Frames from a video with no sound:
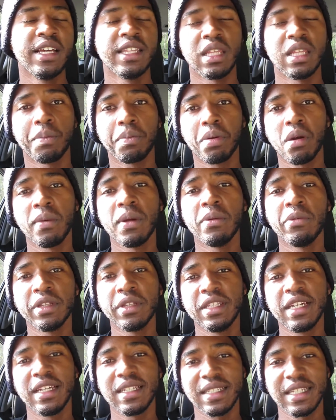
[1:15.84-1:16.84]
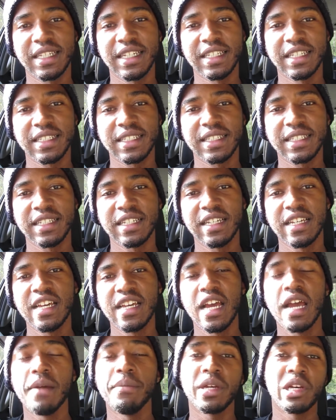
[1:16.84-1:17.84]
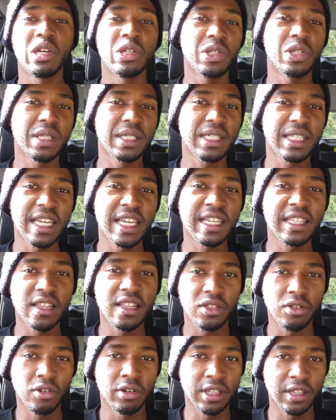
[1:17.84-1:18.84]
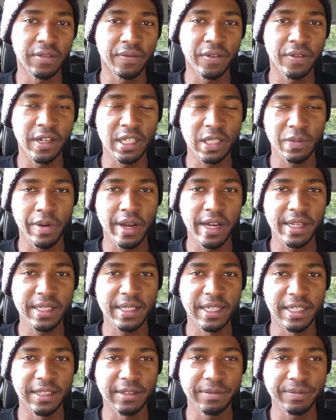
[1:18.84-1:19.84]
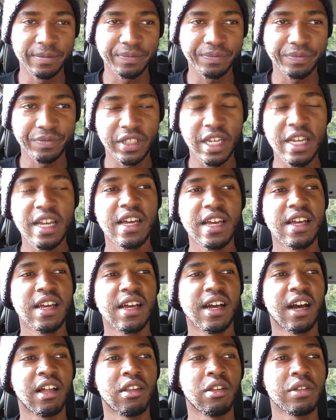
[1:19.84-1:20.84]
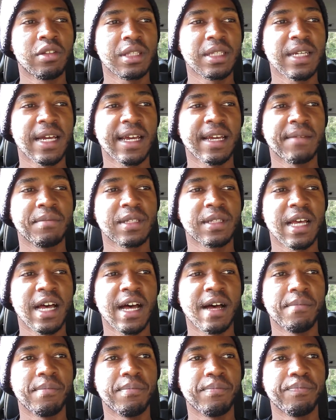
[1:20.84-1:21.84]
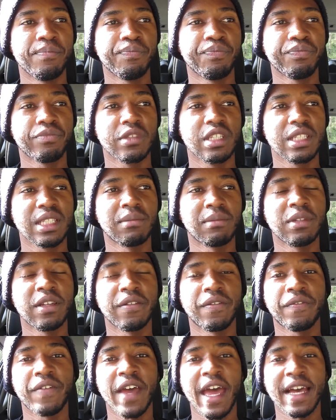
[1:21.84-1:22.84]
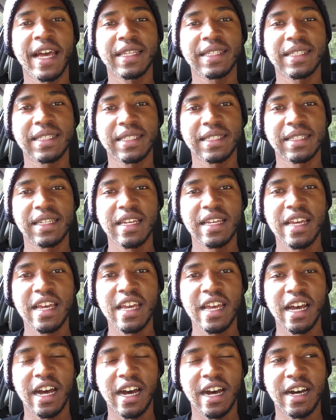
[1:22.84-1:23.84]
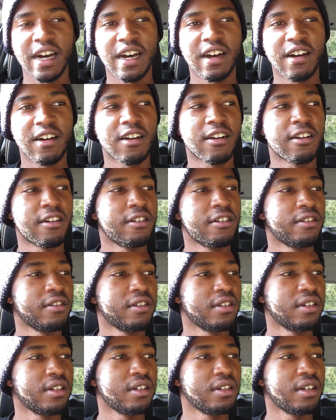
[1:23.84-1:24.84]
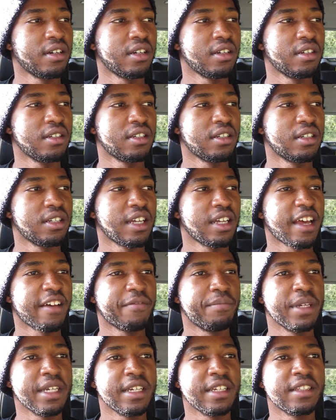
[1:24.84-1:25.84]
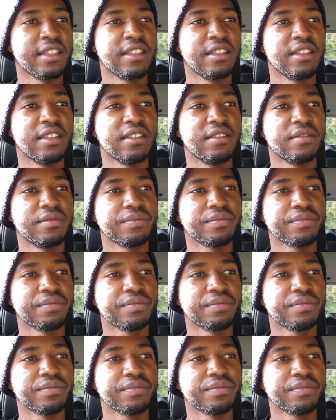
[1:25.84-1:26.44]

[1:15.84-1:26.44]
The problem with this is because you're seeing the thought in the first person, a lot of the times some of the facts have been